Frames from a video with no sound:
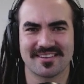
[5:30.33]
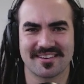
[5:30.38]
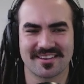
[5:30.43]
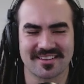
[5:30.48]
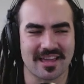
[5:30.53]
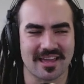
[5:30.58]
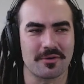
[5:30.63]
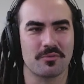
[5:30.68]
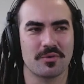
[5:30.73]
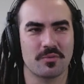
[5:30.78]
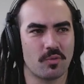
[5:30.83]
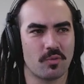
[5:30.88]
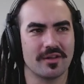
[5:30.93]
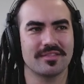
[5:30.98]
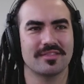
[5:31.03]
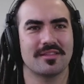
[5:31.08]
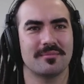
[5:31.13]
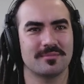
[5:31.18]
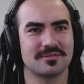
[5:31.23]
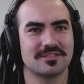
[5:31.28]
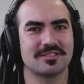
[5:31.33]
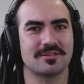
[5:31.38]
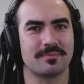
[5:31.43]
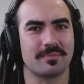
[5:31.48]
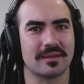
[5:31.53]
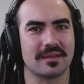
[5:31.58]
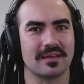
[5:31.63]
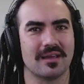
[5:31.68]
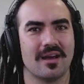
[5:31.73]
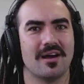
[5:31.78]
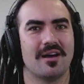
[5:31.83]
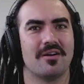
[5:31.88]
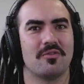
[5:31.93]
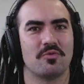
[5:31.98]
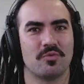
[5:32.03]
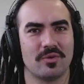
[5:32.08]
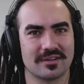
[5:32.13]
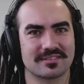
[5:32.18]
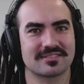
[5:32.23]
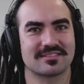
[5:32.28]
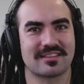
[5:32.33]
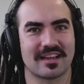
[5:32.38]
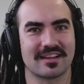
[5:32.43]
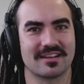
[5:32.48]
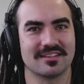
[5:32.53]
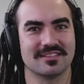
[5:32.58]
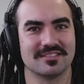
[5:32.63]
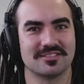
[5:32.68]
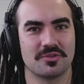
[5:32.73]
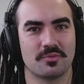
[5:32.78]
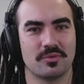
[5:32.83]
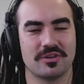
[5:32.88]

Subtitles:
Okay, we want them to be risk takers.